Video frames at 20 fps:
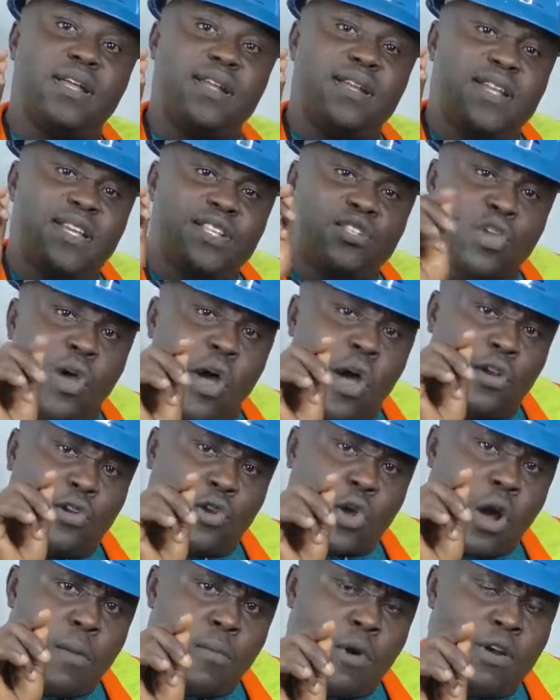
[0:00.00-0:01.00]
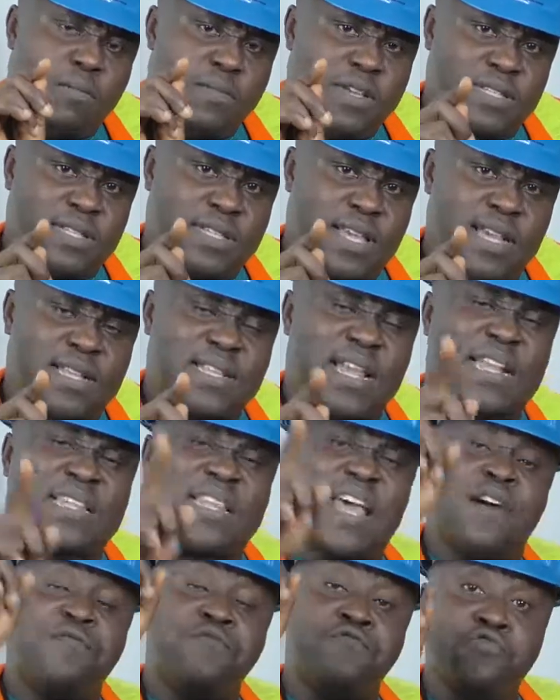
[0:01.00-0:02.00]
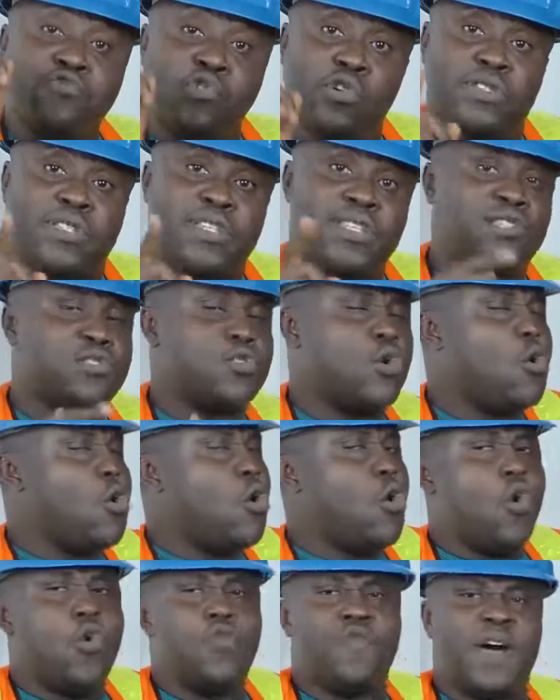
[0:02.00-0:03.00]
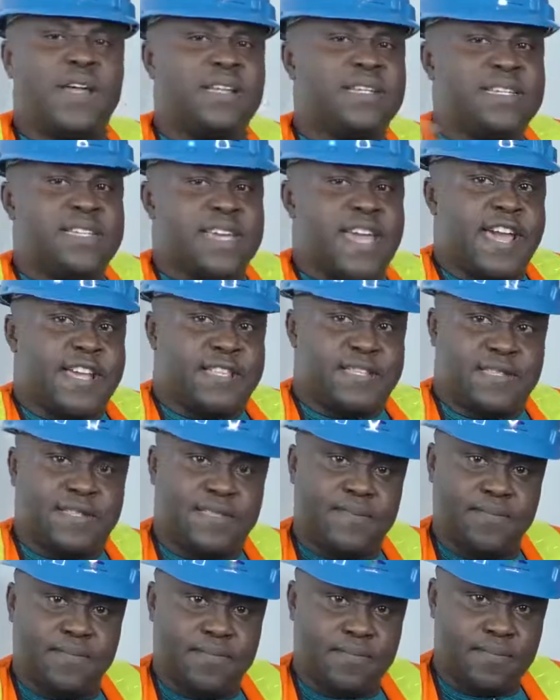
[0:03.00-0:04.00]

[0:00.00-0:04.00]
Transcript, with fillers: The third common mistake that I've noticed over the years